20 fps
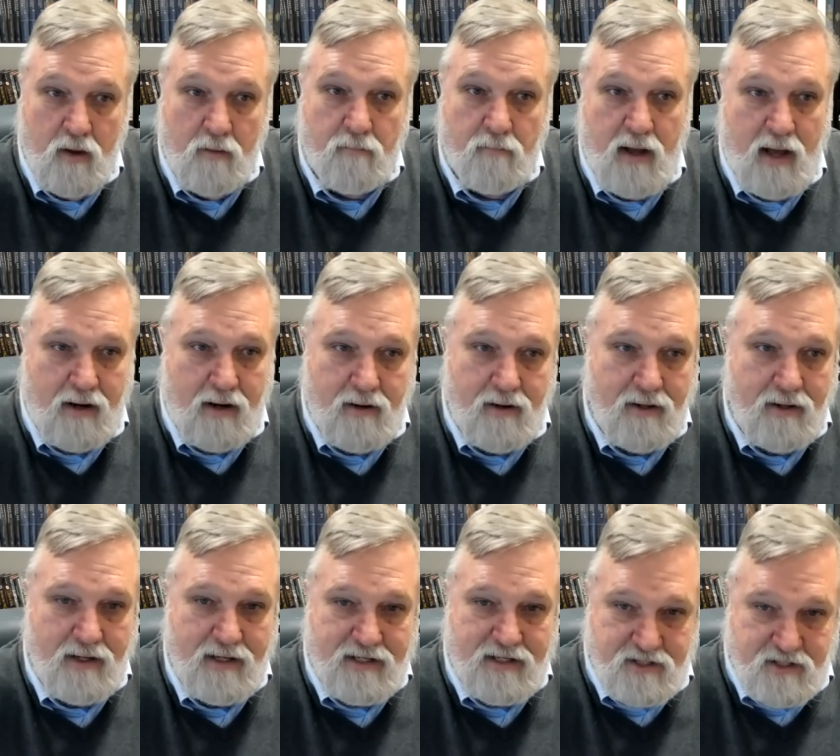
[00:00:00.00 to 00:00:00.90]
But
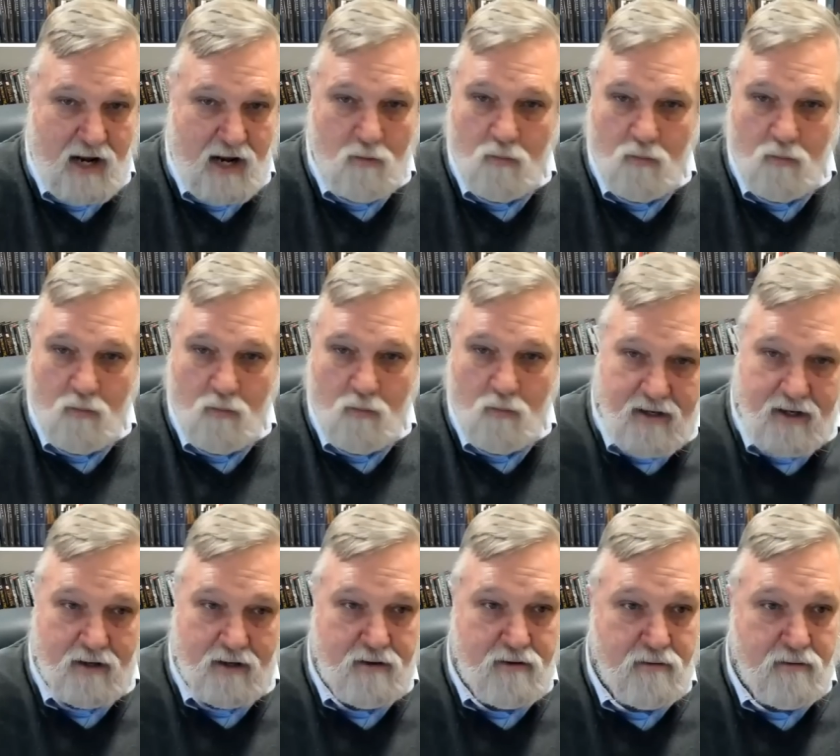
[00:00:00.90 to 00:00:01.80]
it's not what I did
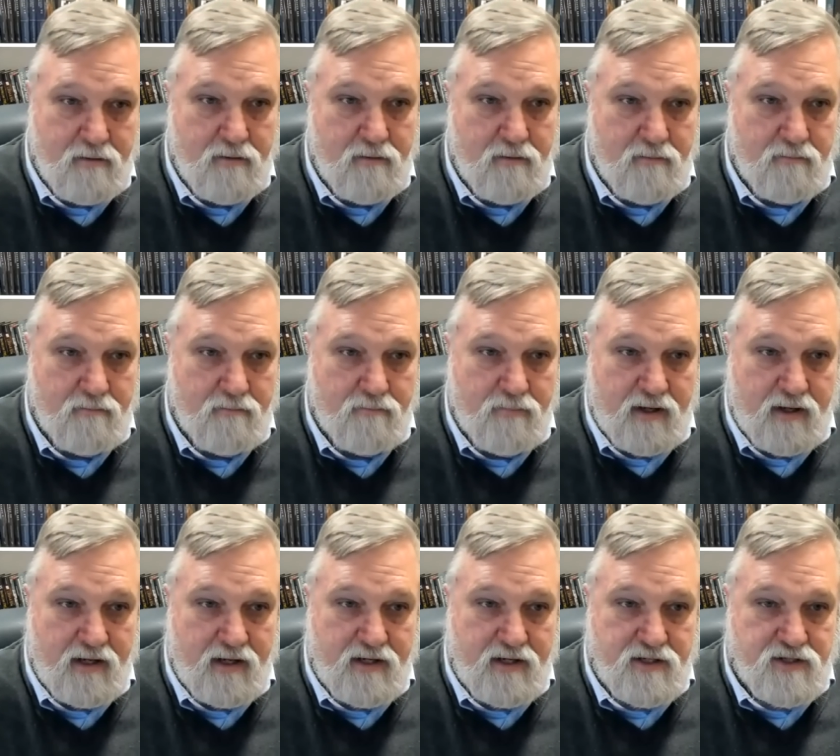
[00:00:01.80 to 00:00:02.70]

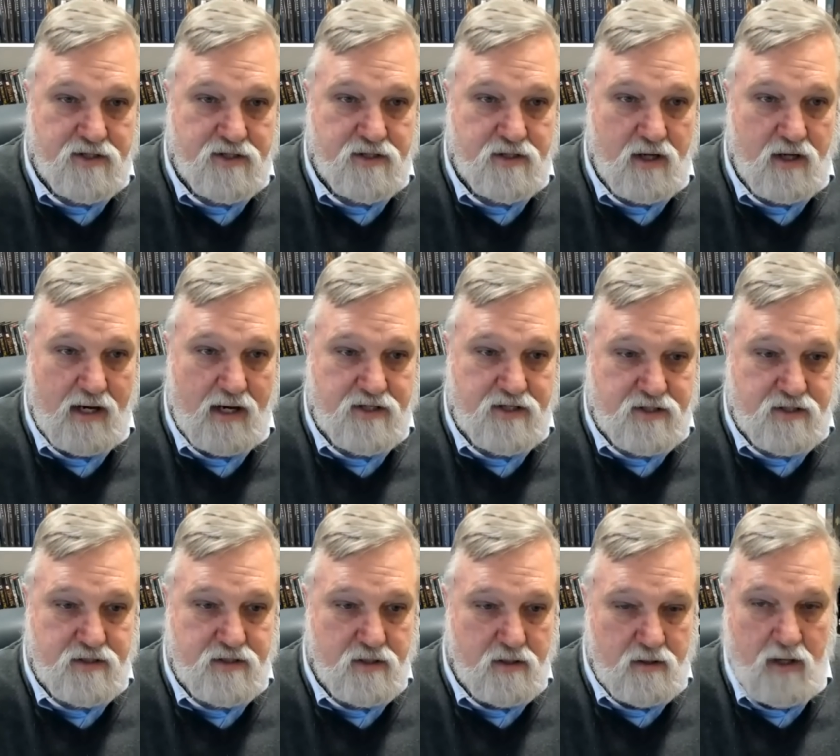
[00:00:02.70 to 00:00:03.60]
because I
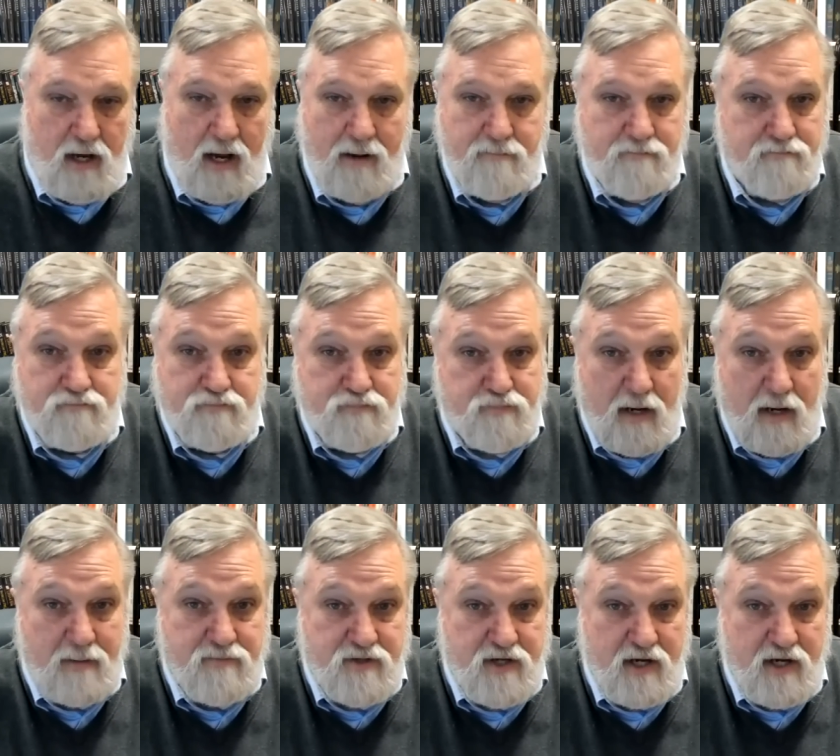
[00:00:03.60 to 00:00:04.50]
I'm
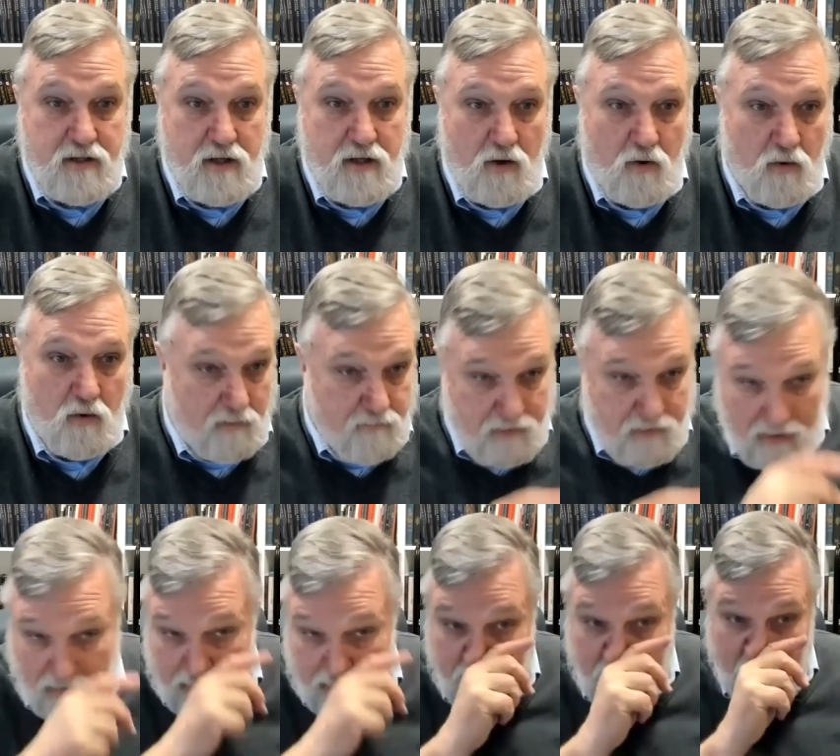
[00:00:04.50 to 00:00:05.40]
I'm saying no. I'm
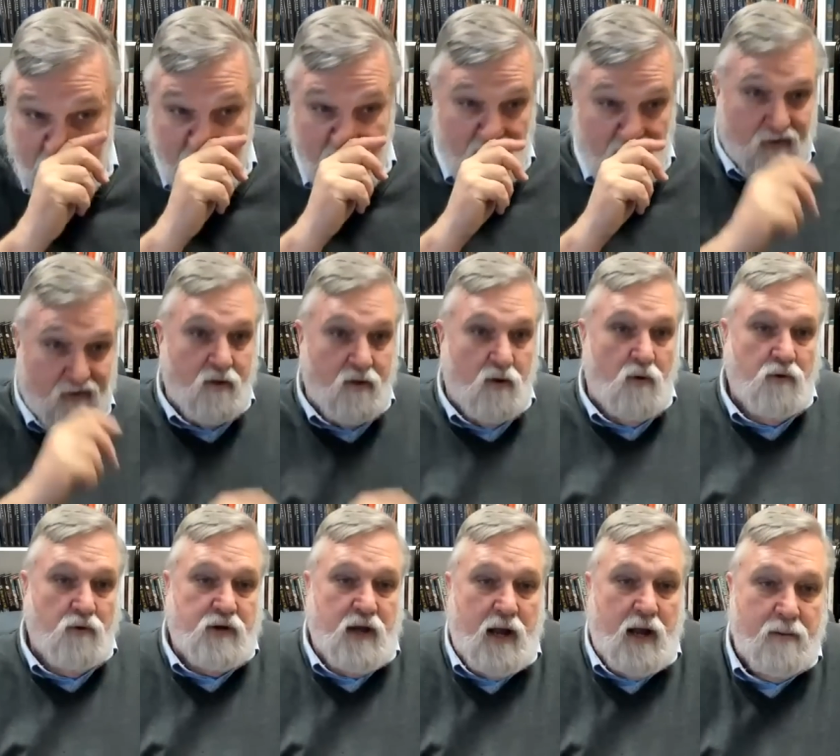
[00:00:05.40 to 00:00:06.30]
yelling and hollering the whole
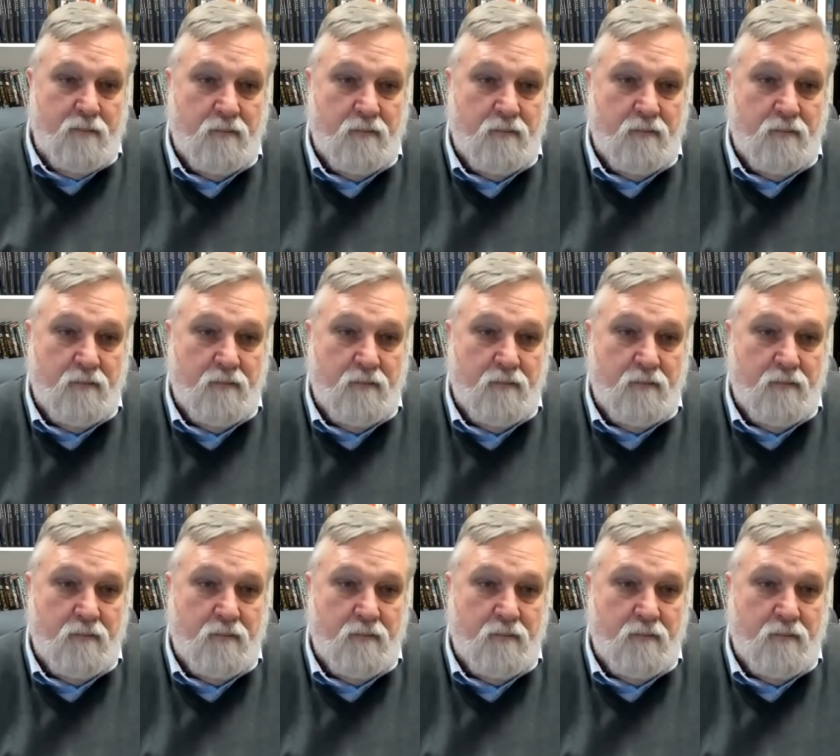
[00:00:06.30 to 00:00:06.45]
time.